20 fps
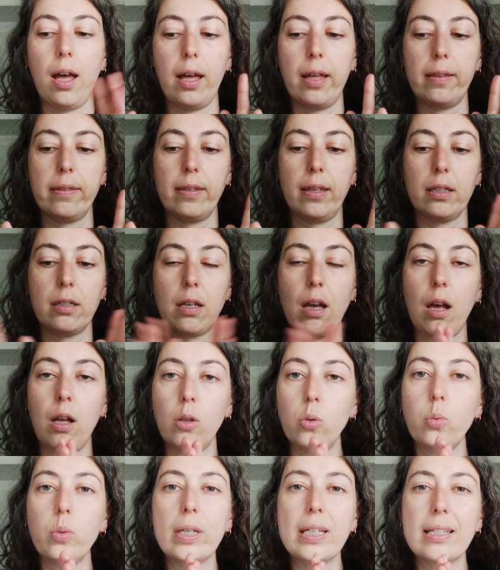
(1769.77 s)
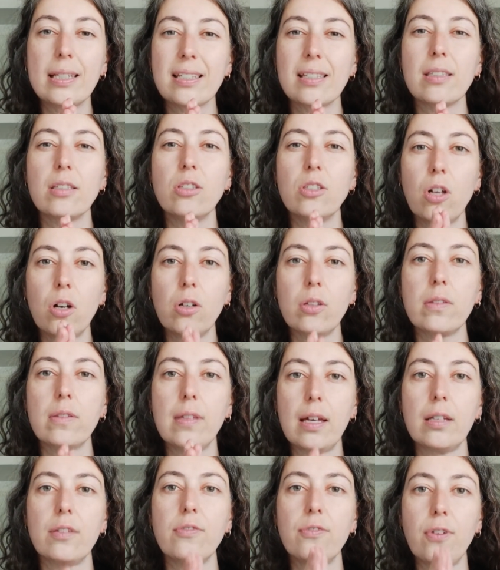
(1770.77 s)
and that Halloween is
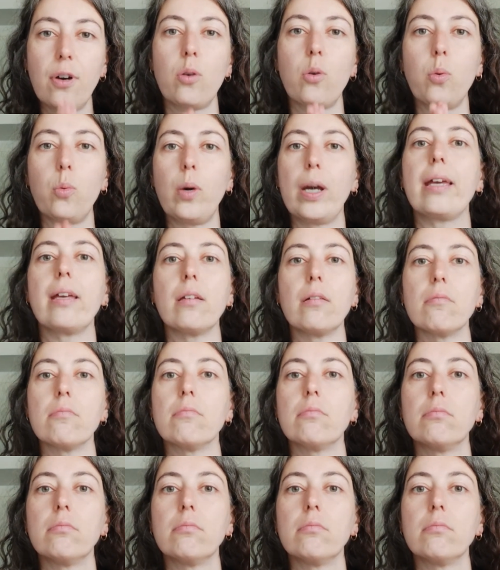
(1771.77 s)
not that far away.